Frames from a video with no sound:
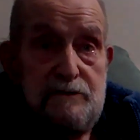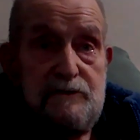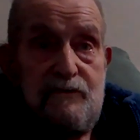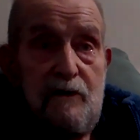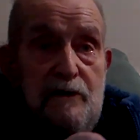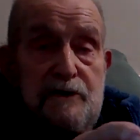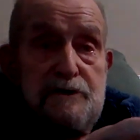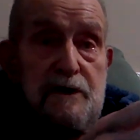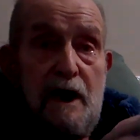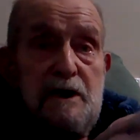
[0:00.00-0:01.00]
fire the
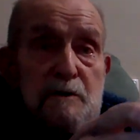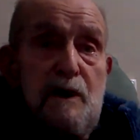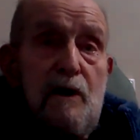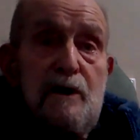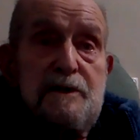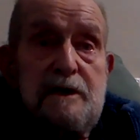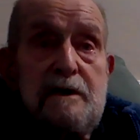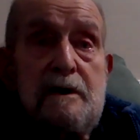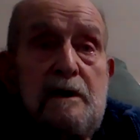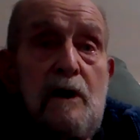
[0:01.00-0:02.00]
target behind it,
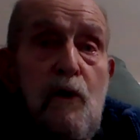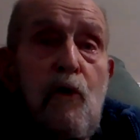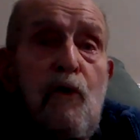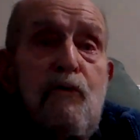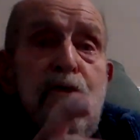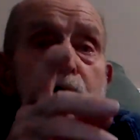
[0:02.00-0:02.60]
or fire